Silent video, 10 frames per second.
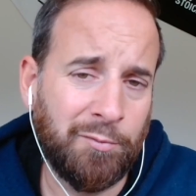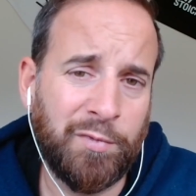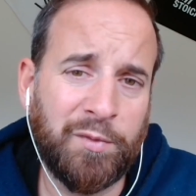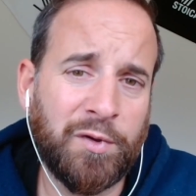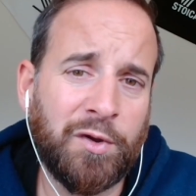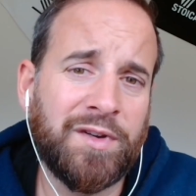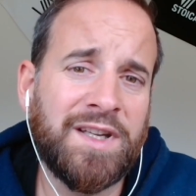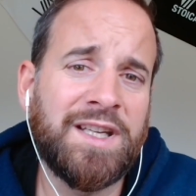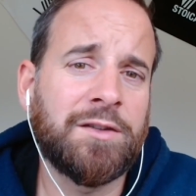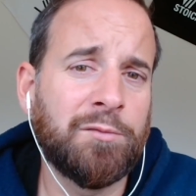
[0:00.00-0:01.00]
people don't
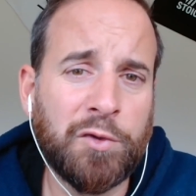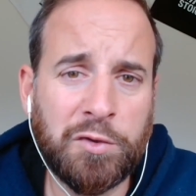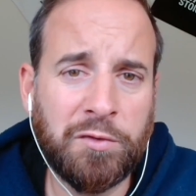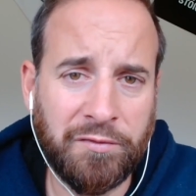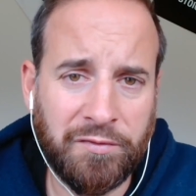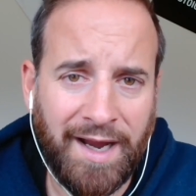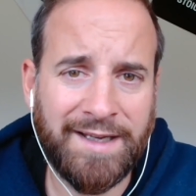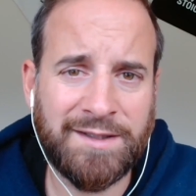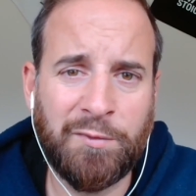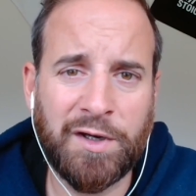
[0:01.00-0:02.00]
need to move
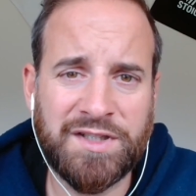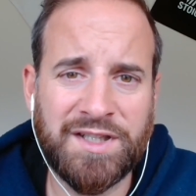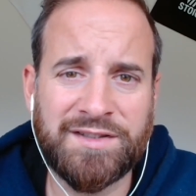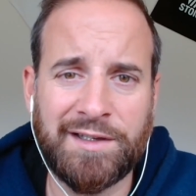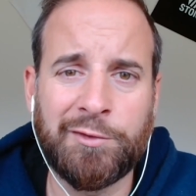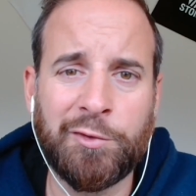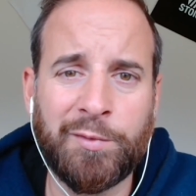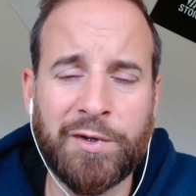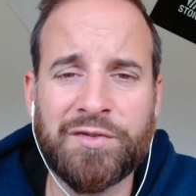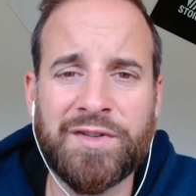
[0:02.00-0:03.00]
as much as they do
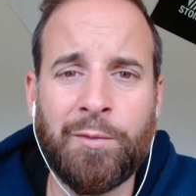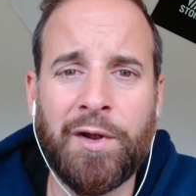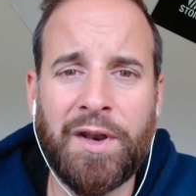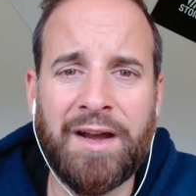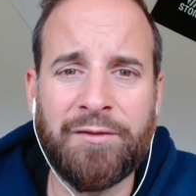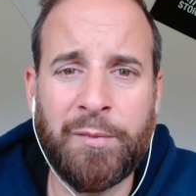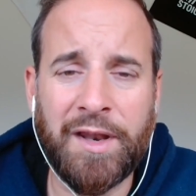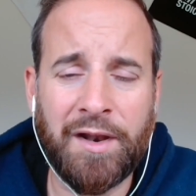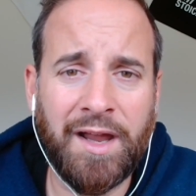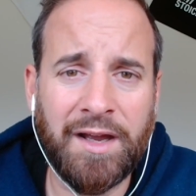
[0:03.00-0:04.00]
because they want to have a
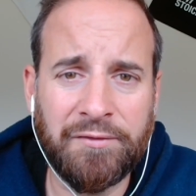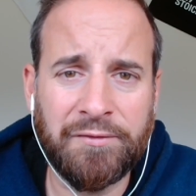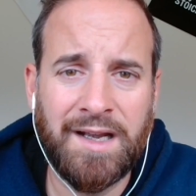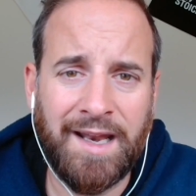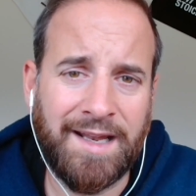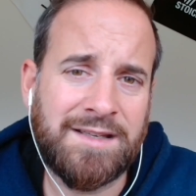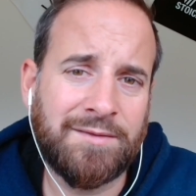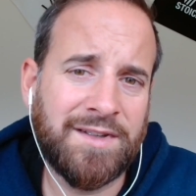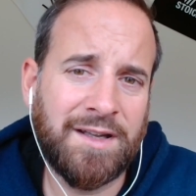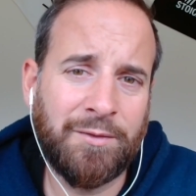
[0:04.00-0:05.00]
better life. And that's
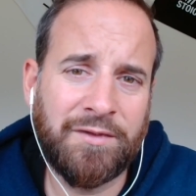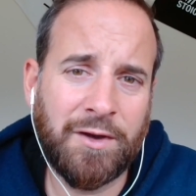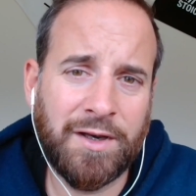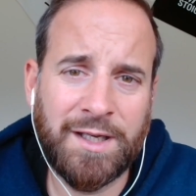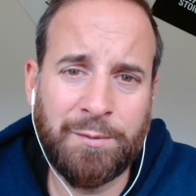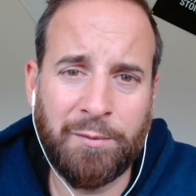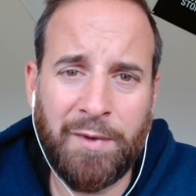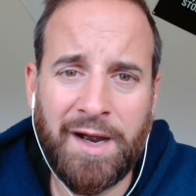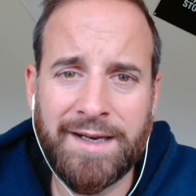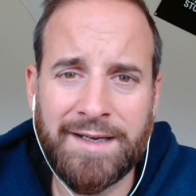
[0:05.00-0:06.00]
something that we've got to keep in
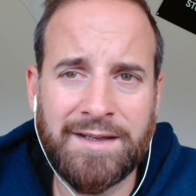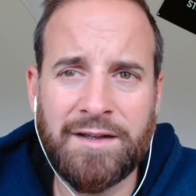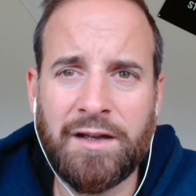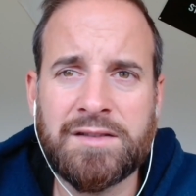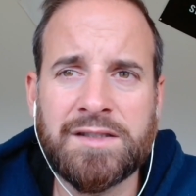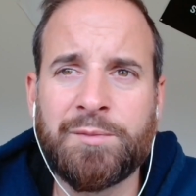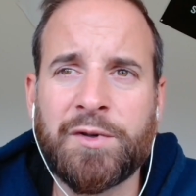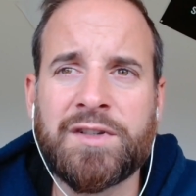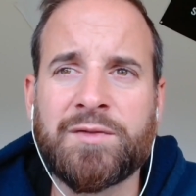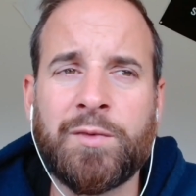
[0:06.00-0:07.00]
mind, not just
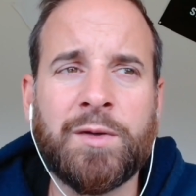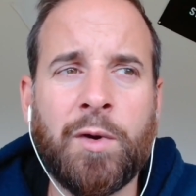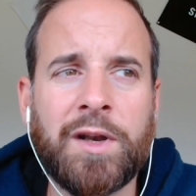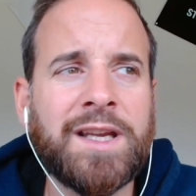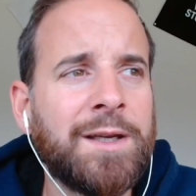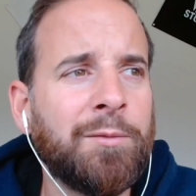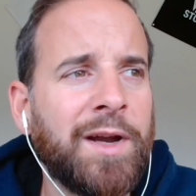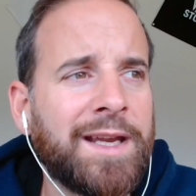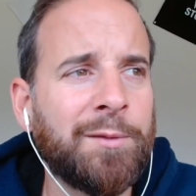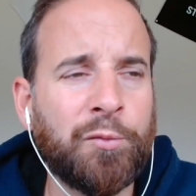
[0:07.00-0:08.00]
because we want to keep
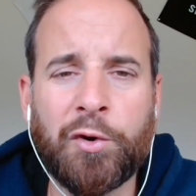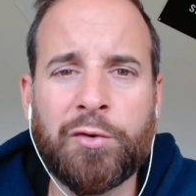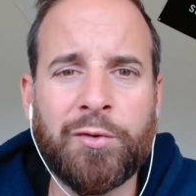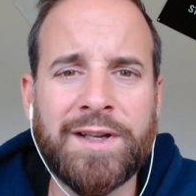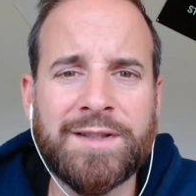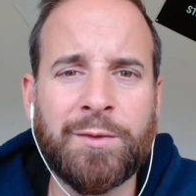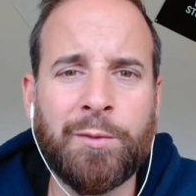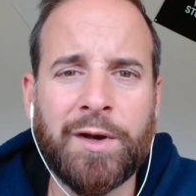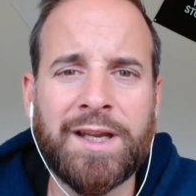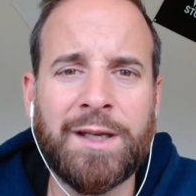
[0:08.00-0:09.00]
making progress, we
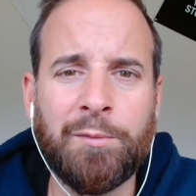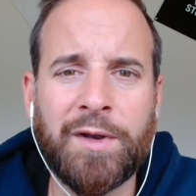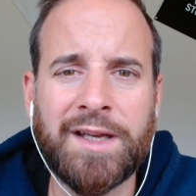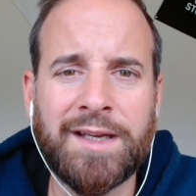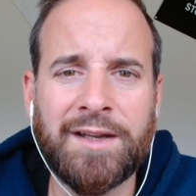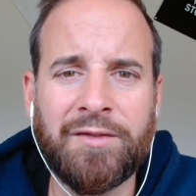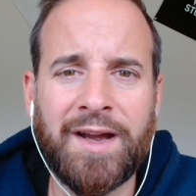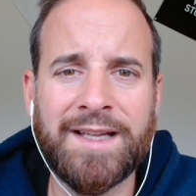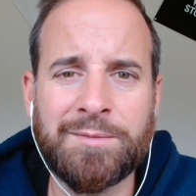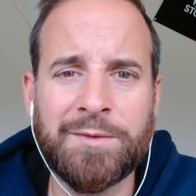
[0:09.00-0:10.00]
want to keep making
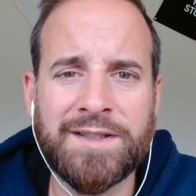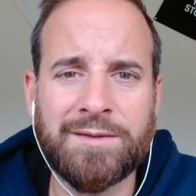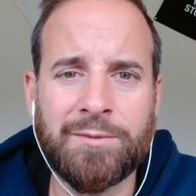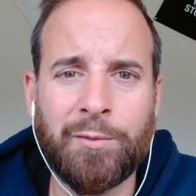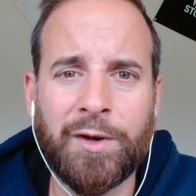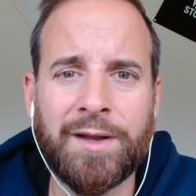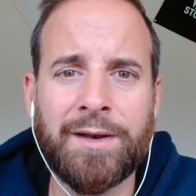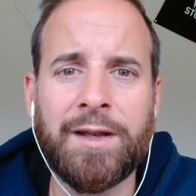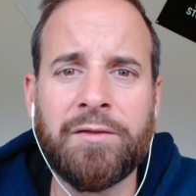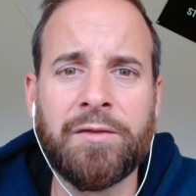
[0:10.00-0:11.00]
advancements, and we want to
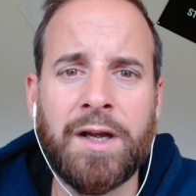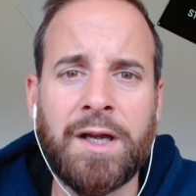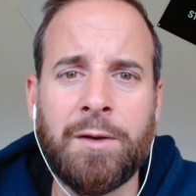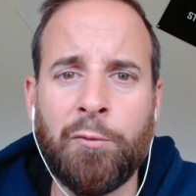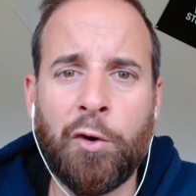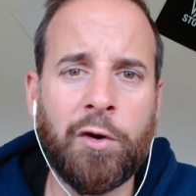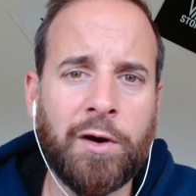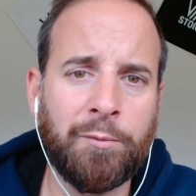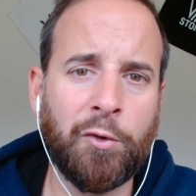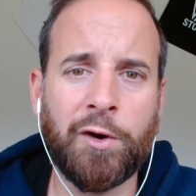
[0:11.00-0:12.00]
live more
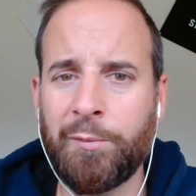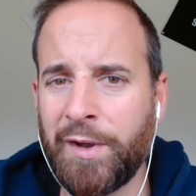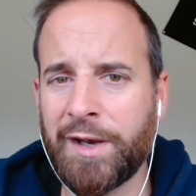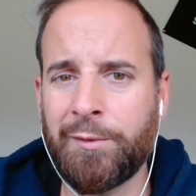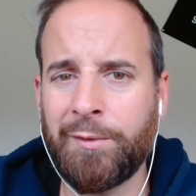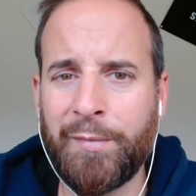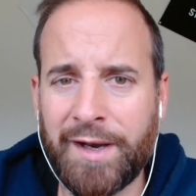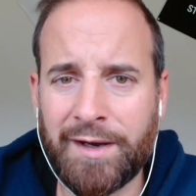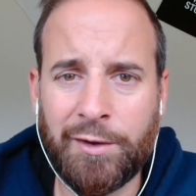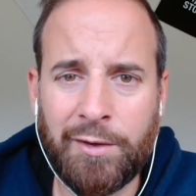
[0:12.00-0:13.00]
and more and better and
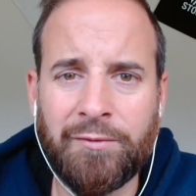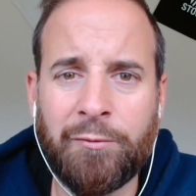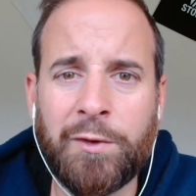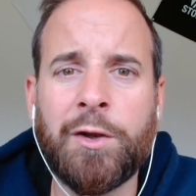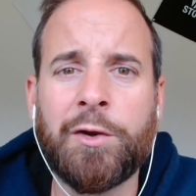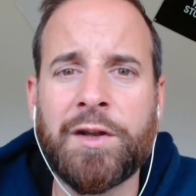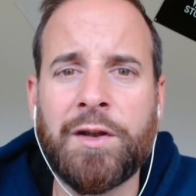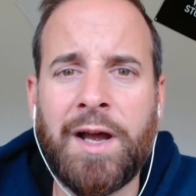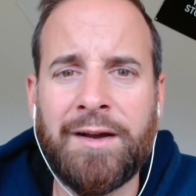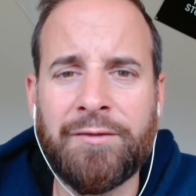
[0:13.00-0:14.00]
better. No, if we learn to
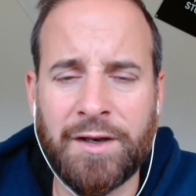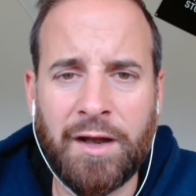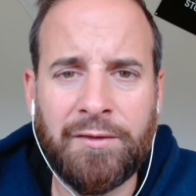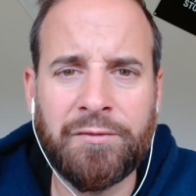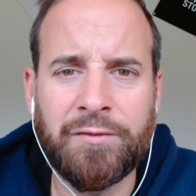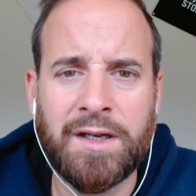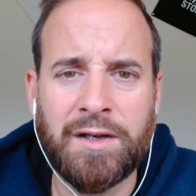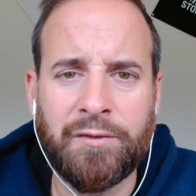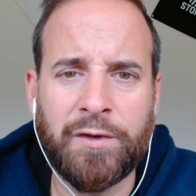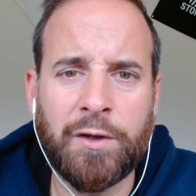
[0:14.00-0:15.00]
have enough,
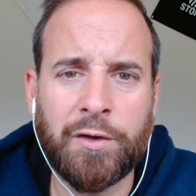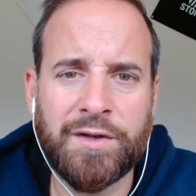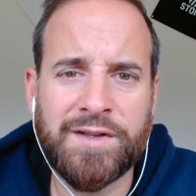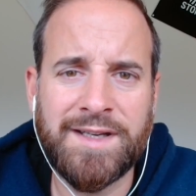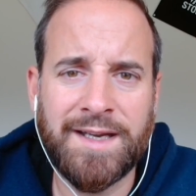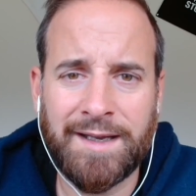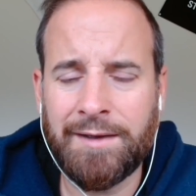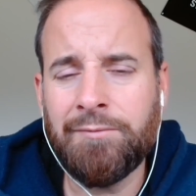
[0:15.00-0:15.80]
if we learn to say, like,